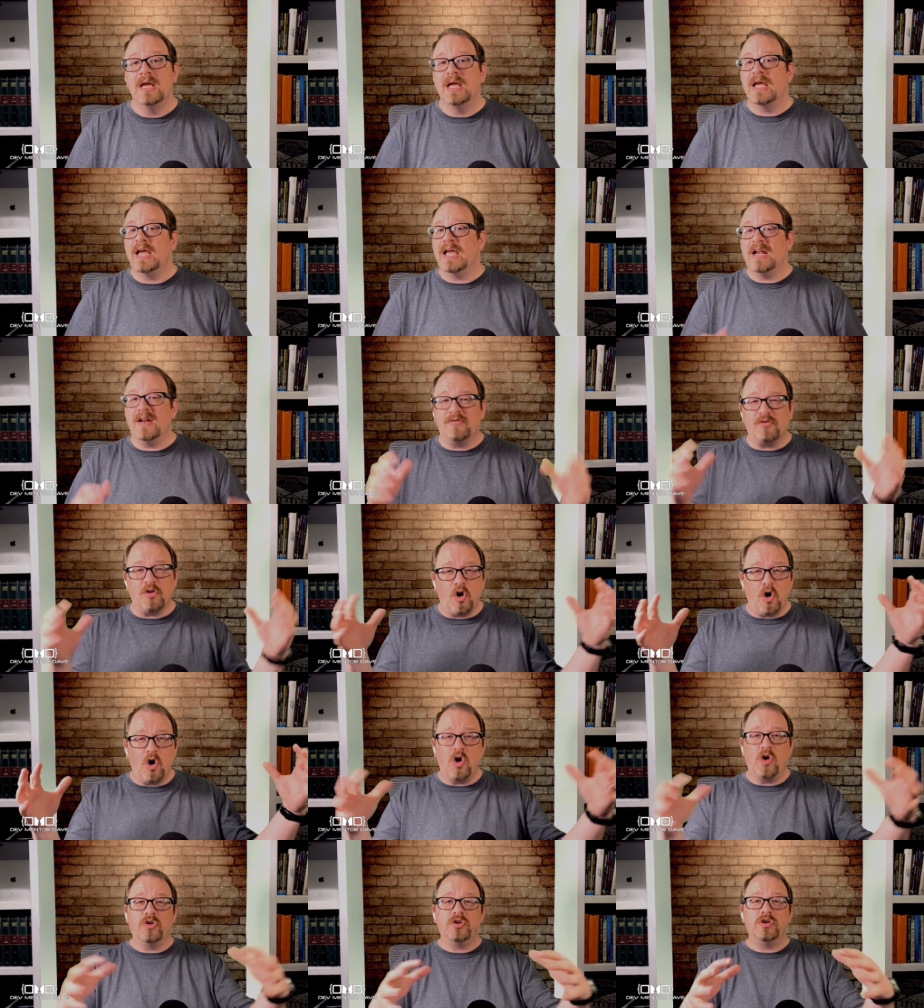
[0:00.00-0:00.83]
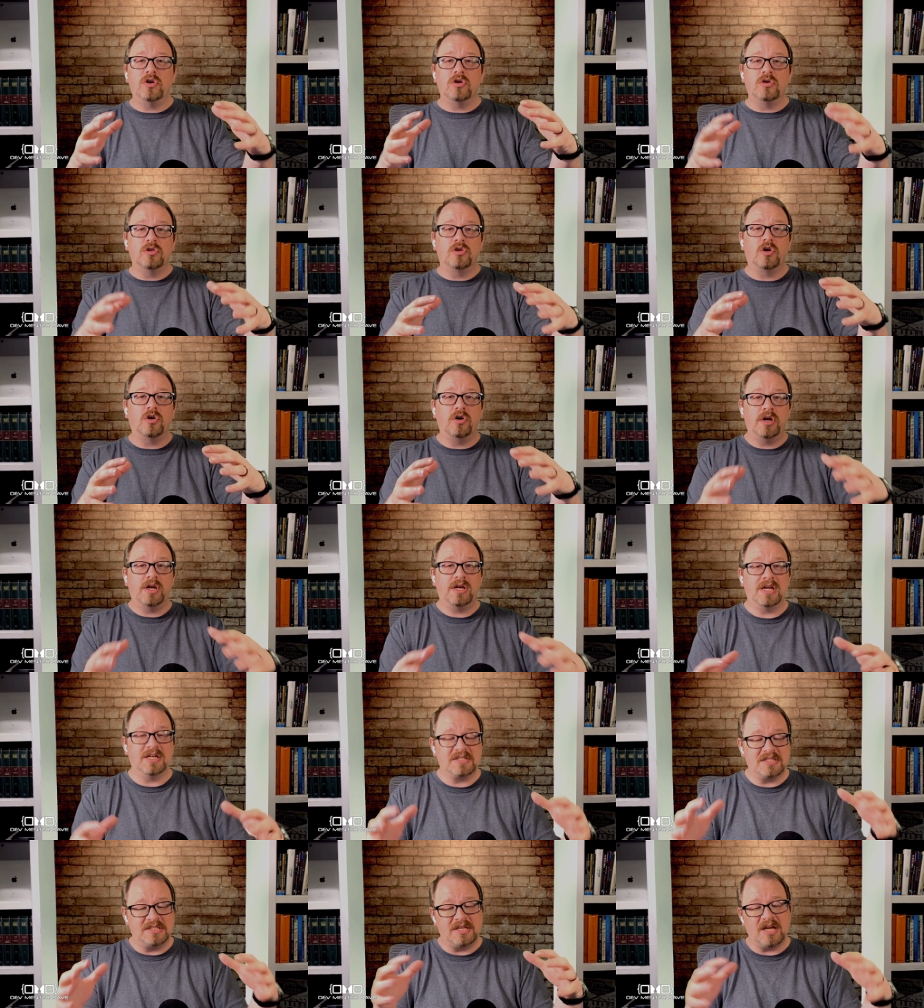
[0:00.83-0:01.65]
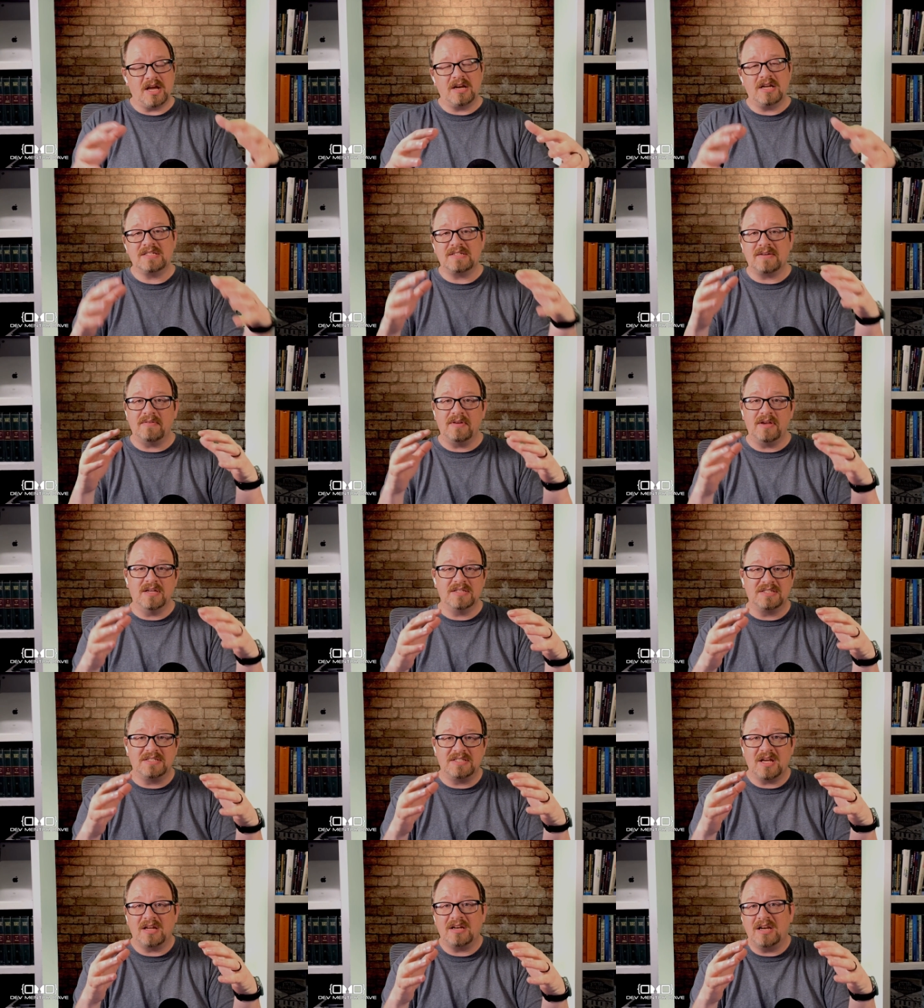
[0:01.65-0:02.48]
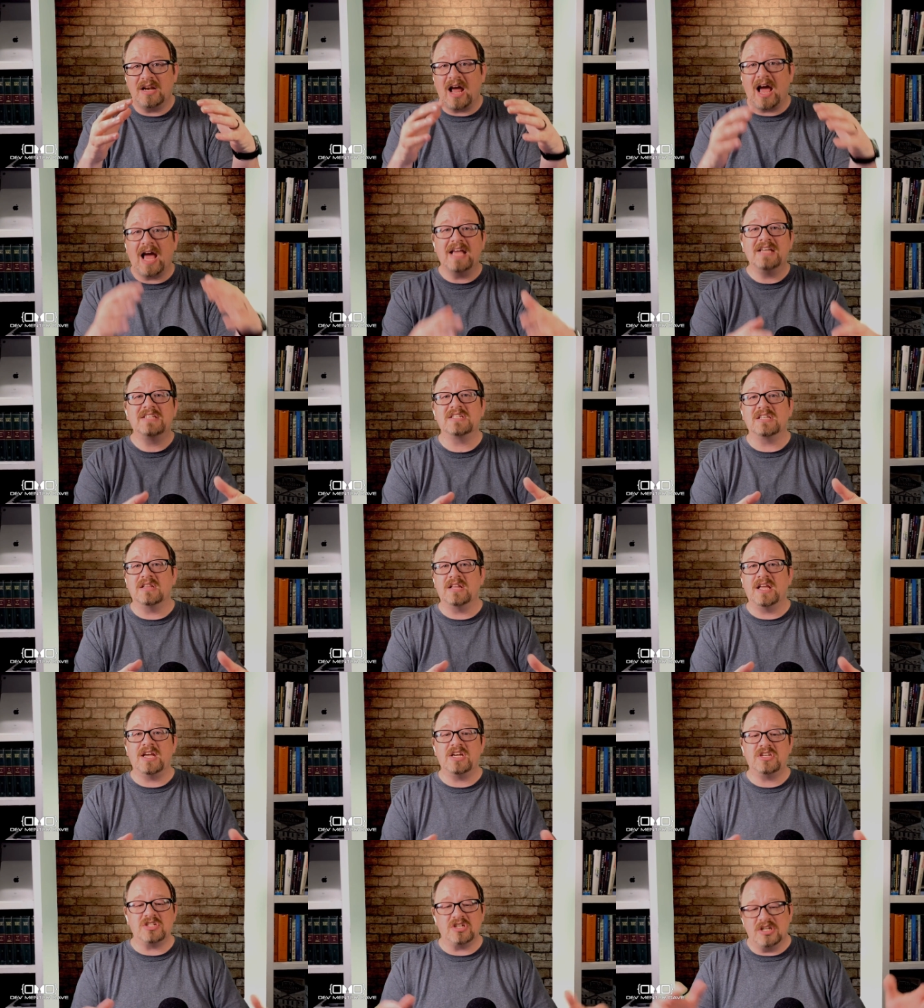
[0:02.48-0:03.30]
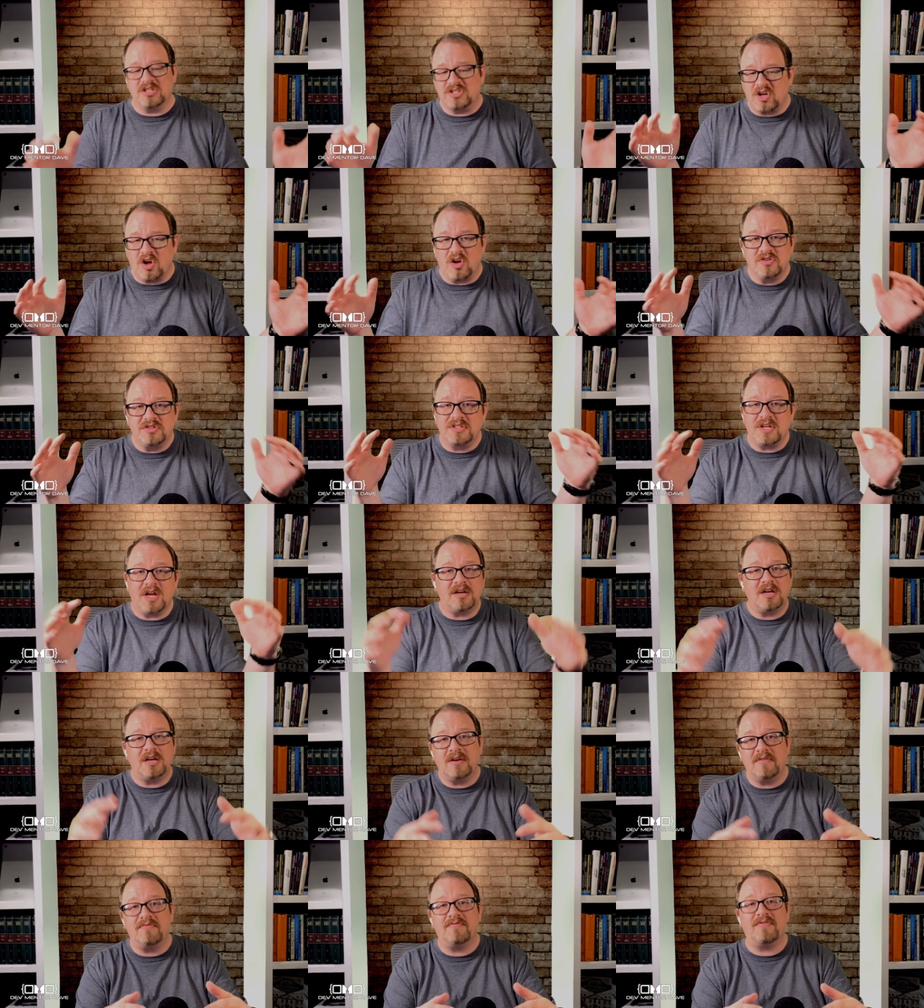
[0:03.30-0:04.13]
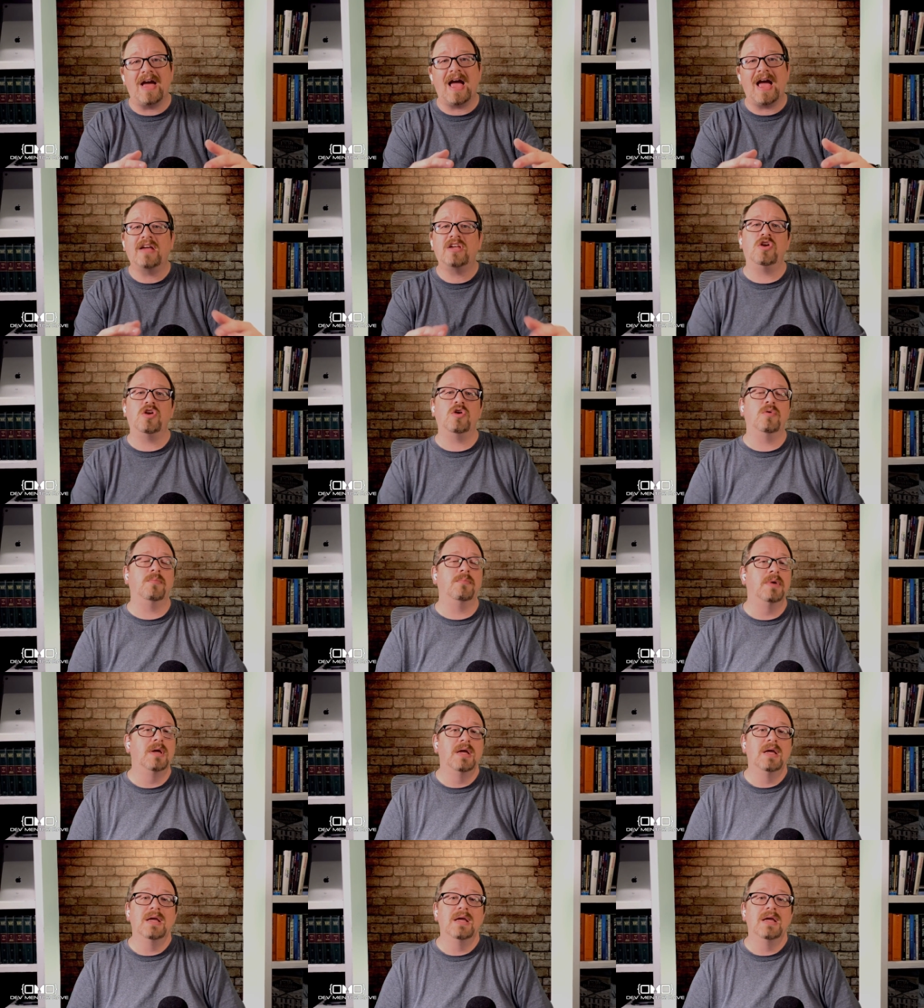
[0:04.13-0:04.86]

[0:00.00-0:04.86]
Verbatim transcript: And if all your learning is done as a, is done in isolation, it's all done in a vacuum,